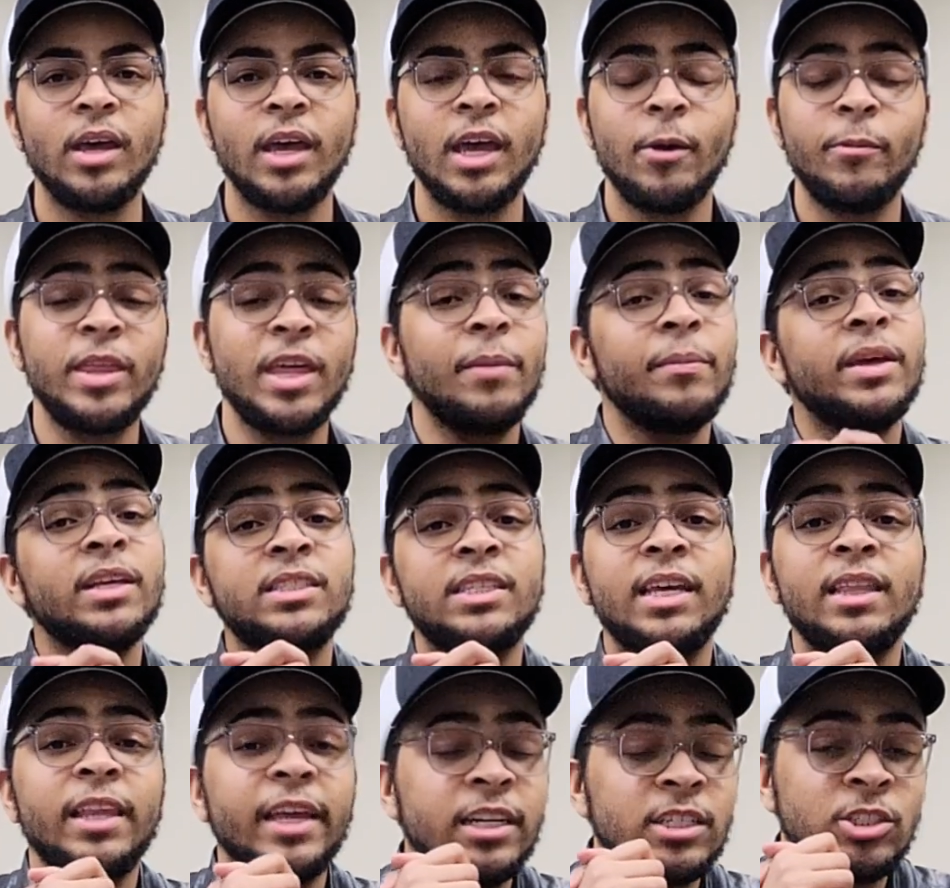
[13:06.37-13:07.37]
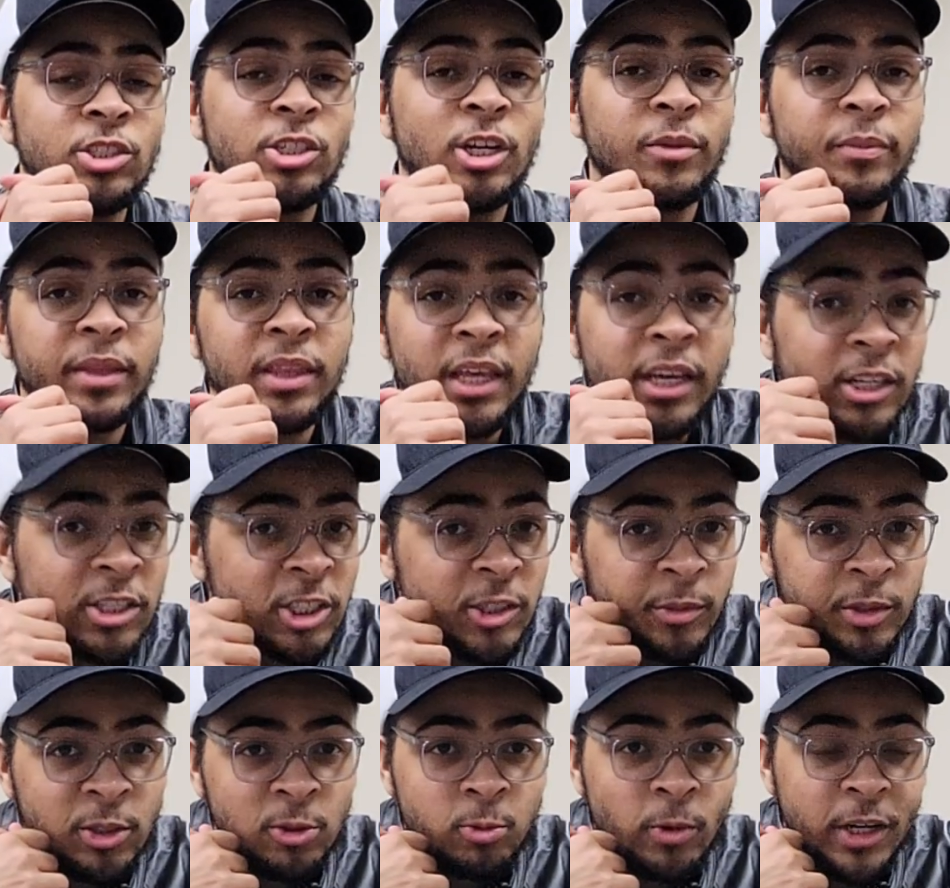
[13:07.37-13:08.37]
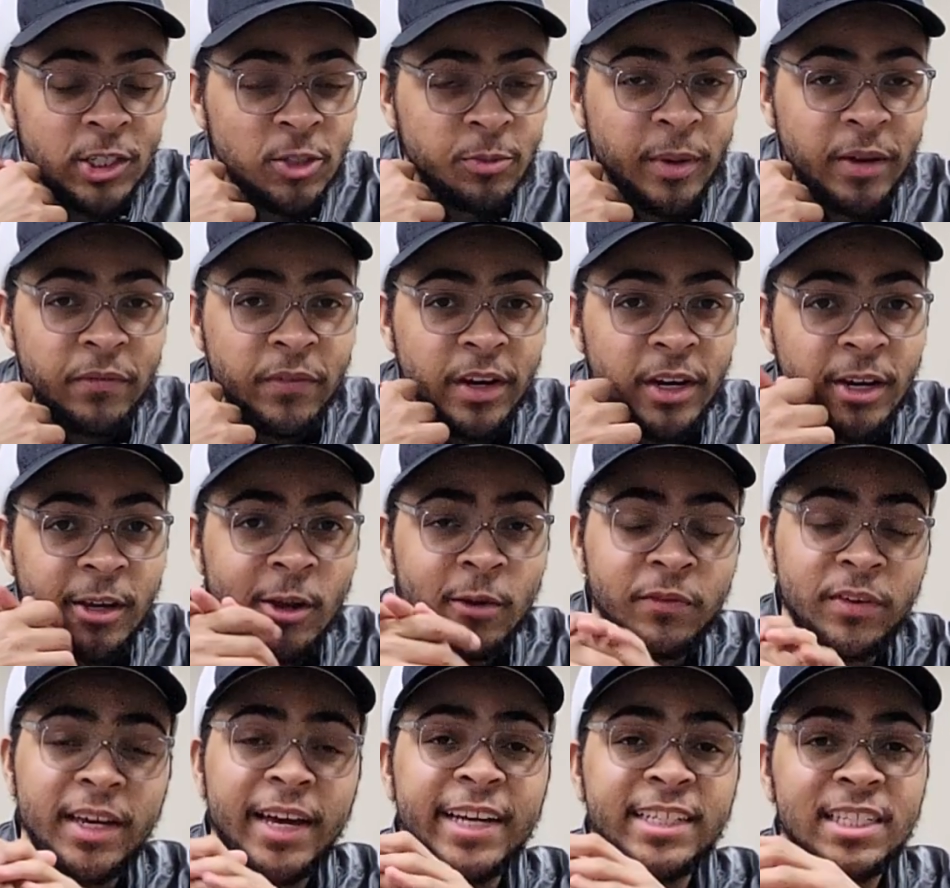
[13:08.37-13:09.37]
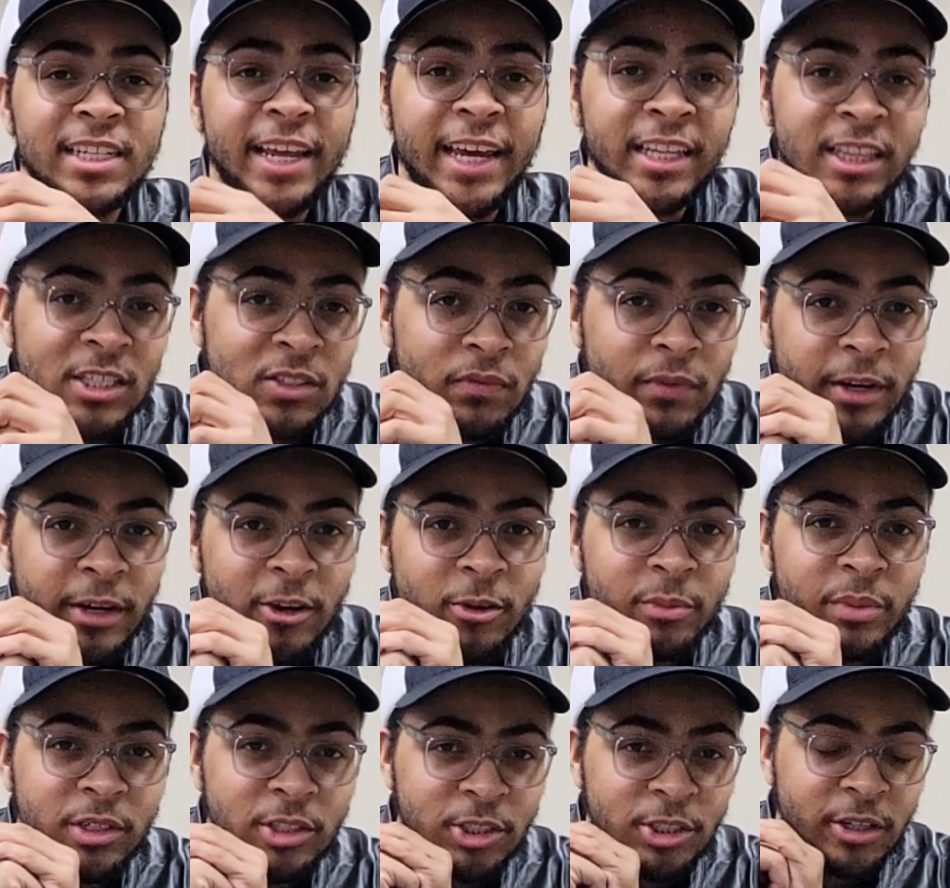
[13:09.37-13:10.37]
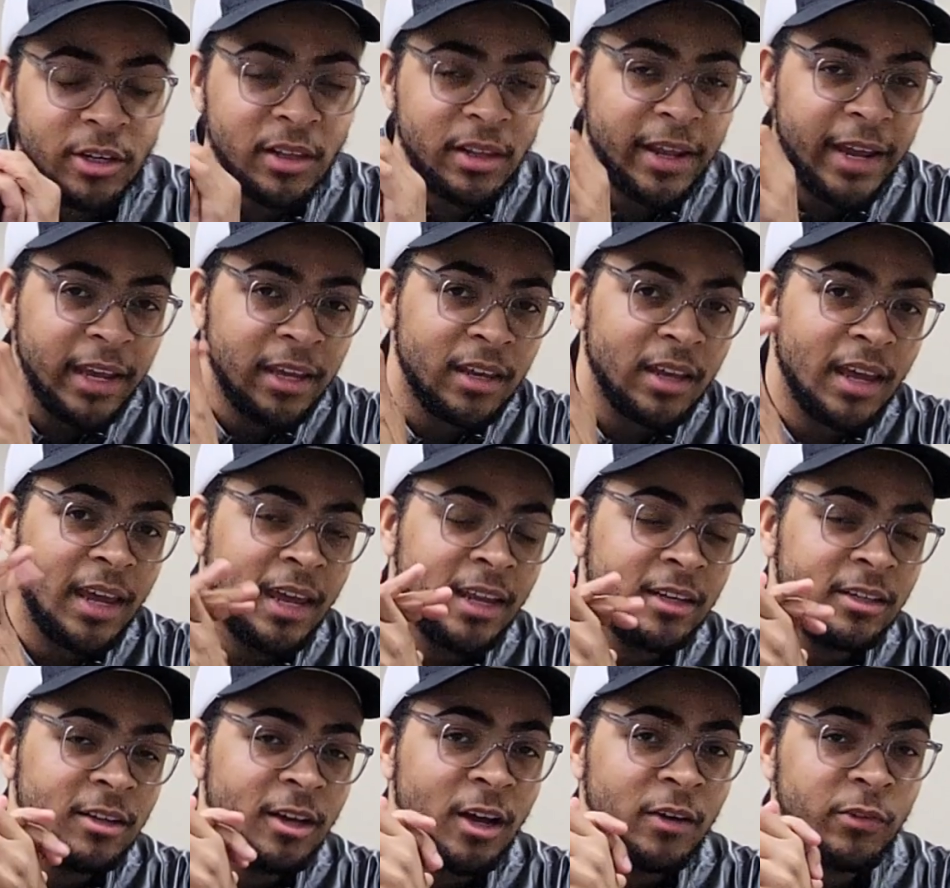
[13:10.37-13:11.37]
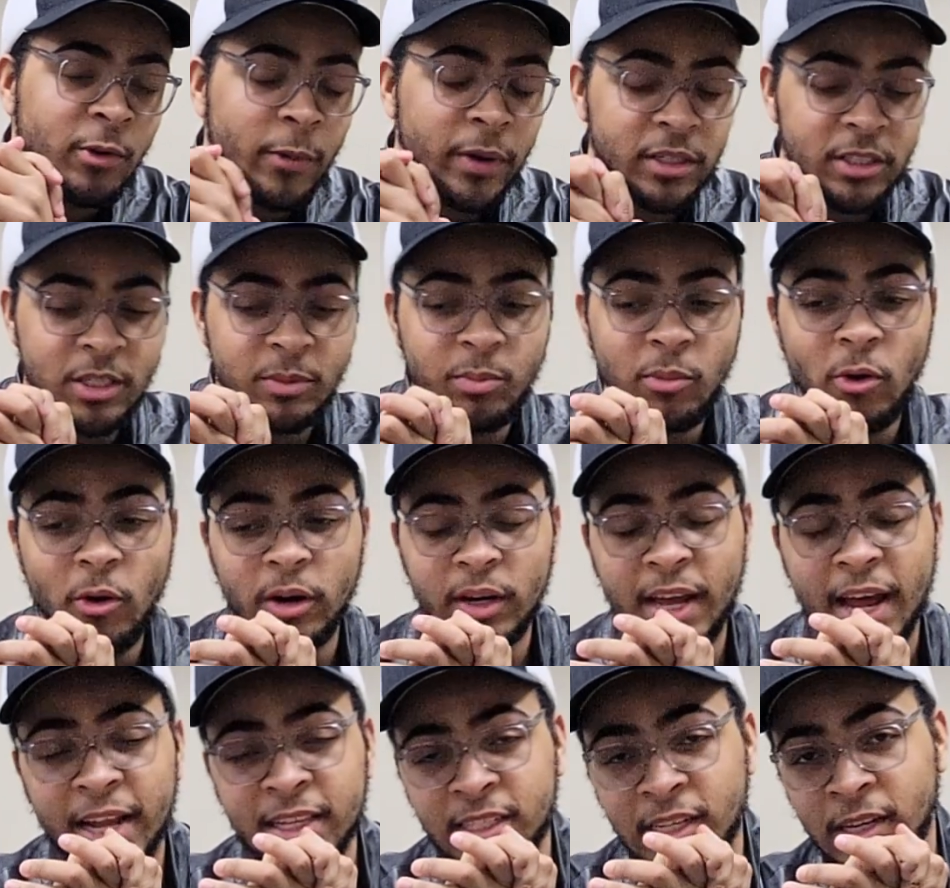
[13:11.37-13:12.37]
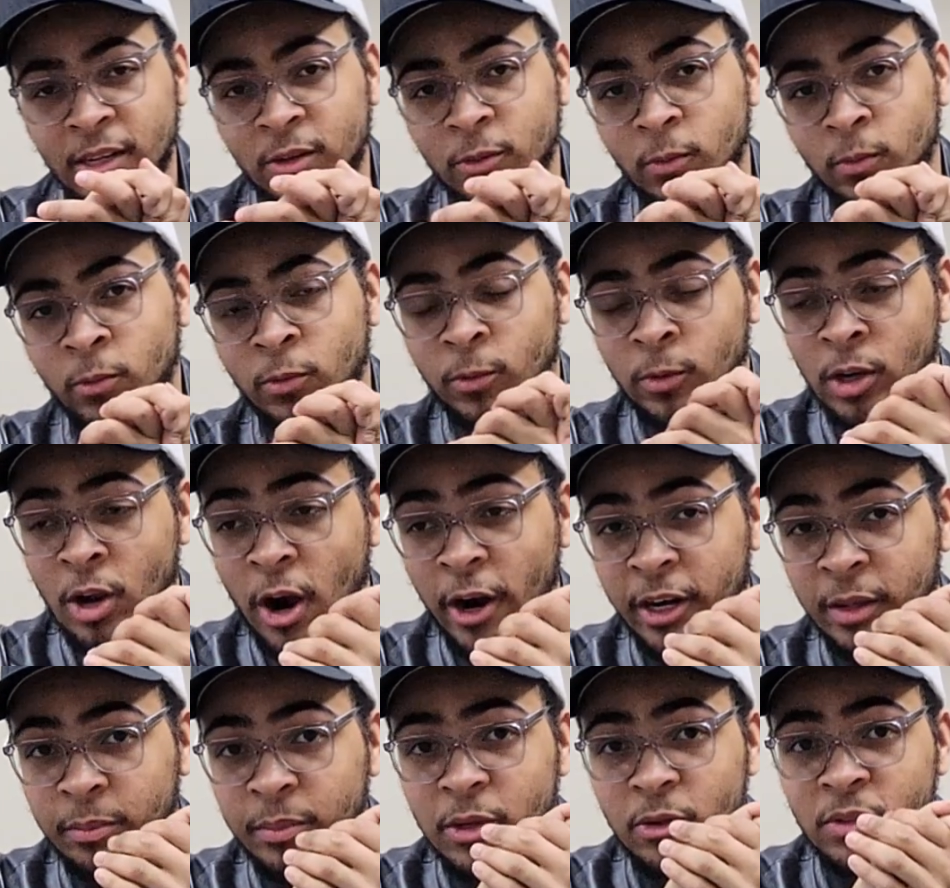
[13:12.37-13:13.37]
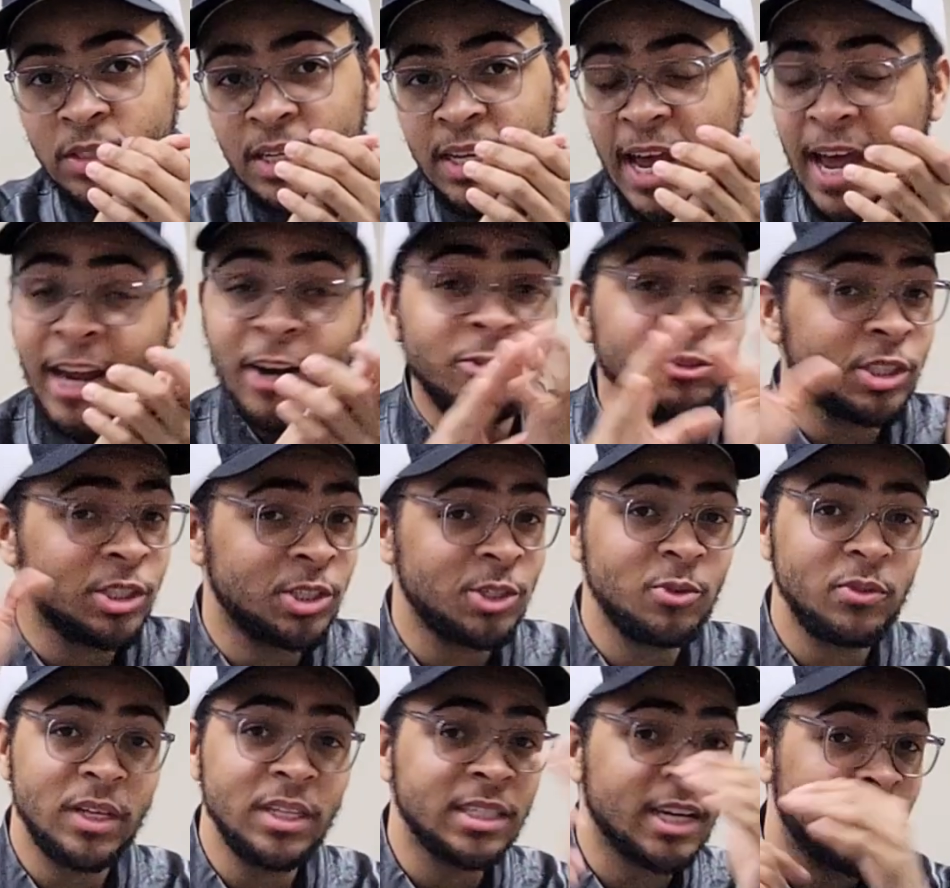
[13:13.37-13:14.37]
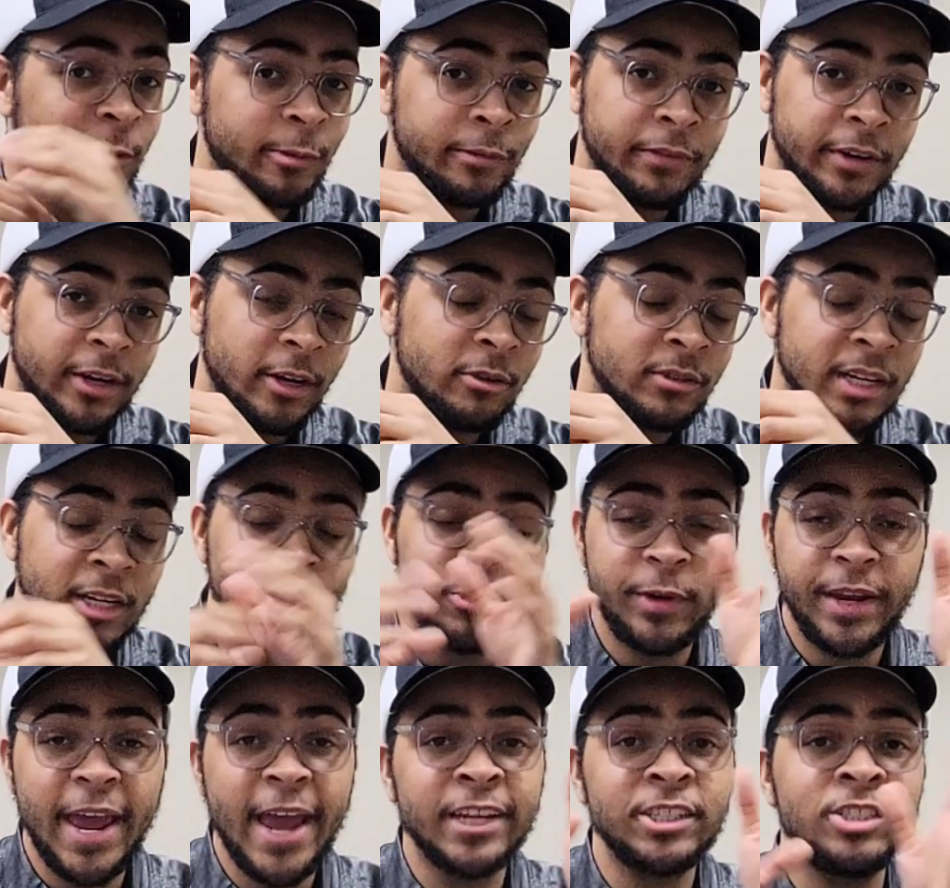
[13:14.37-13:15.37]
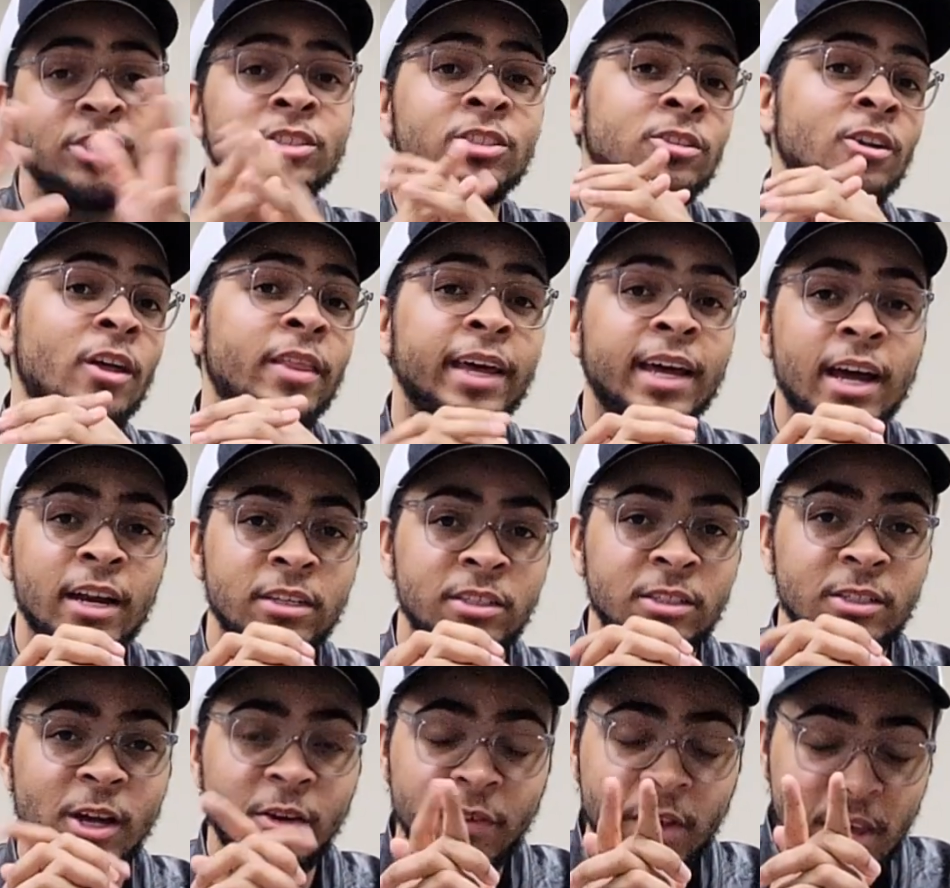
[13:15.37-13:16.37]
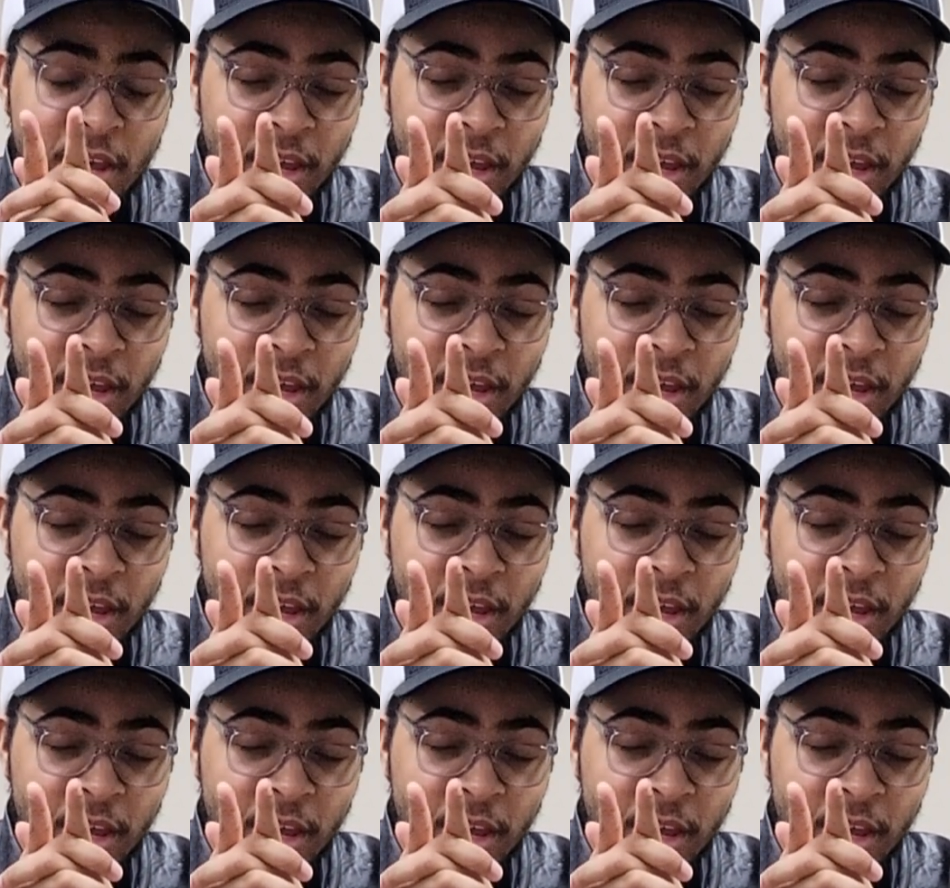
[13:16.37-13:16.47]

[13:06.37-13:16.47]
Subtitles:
With that being said, ladies and gentlemen, thank you so much for watching my video. If you guys like this video, be sure to like, and if you want to see more content regarding music, I don't just do these kind of videos. I do reactions and all that kind of stuff.